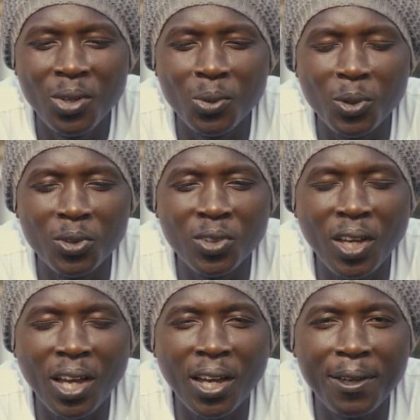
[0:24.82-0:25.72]
was
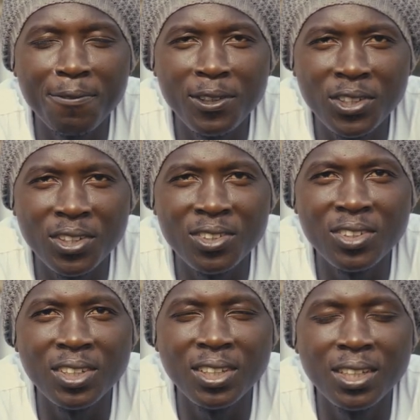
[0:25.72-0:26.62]

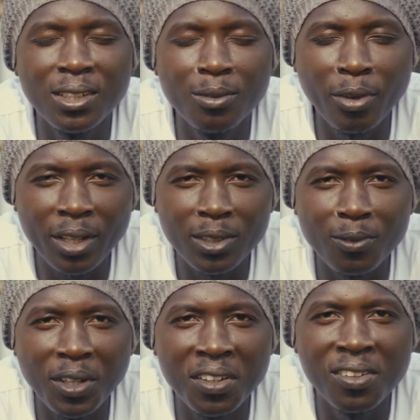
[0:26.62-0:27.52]
efficiency,
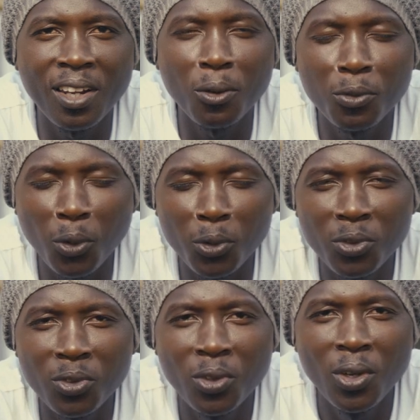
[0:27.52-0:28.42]
effectiveness, and of
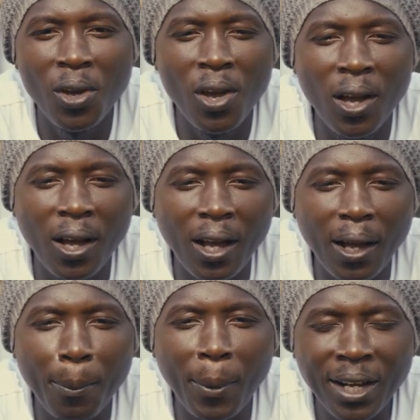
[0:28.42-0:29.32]
course,
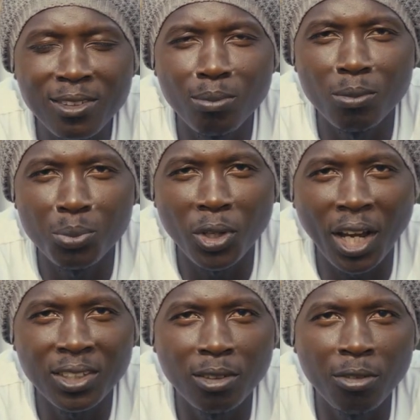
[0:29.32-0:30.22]
maximum
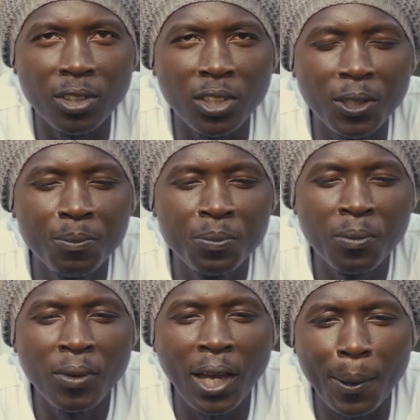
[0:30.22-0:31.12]
productivity.
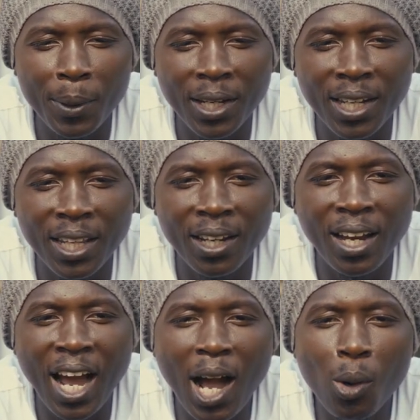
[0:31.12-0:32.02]
I mean, then
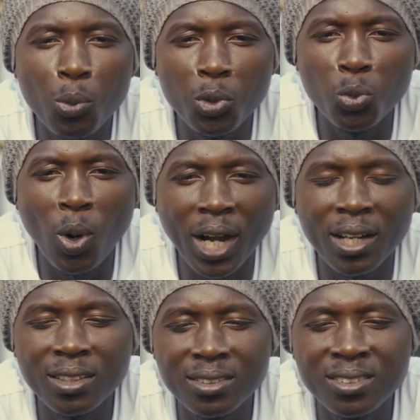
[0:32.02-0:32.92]
how would
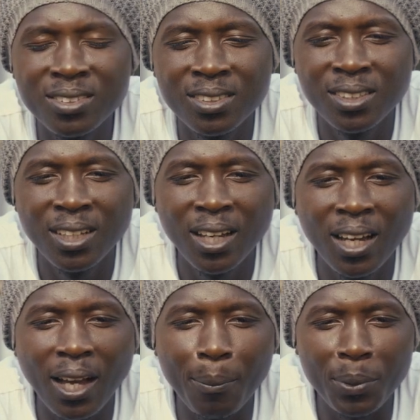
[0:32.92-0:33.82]
workers
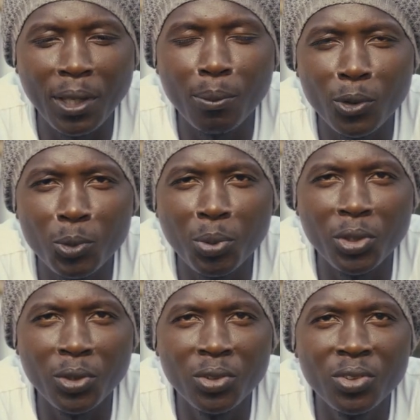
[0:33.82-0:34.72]
be able to
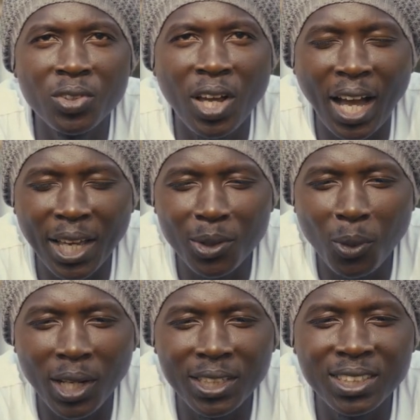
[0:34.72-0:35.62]
produce high
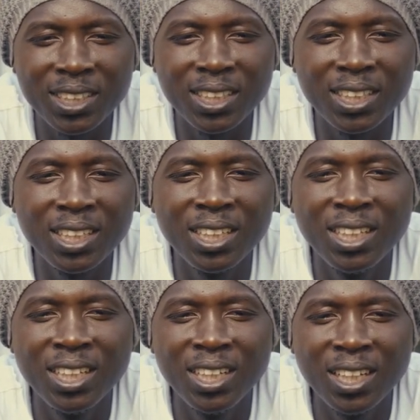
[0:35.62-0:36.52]
quality,
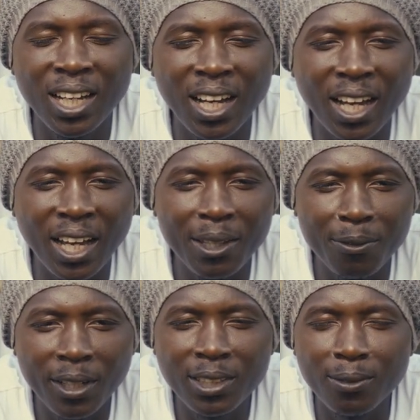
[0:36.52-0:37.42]

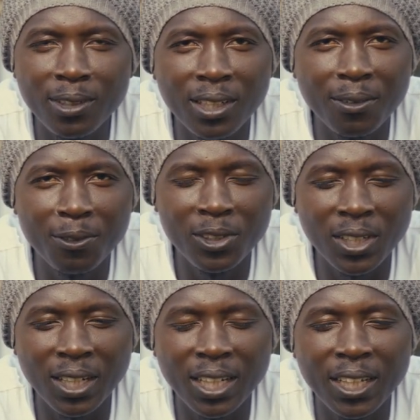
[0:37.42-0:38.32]
effectively, and
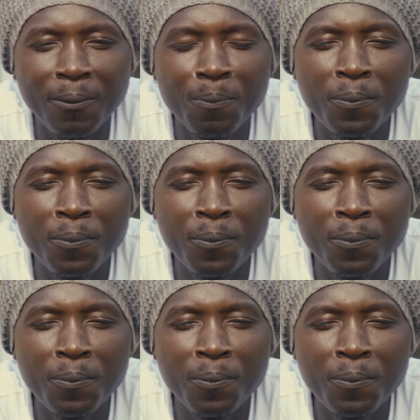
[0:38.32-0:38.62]
efficiently?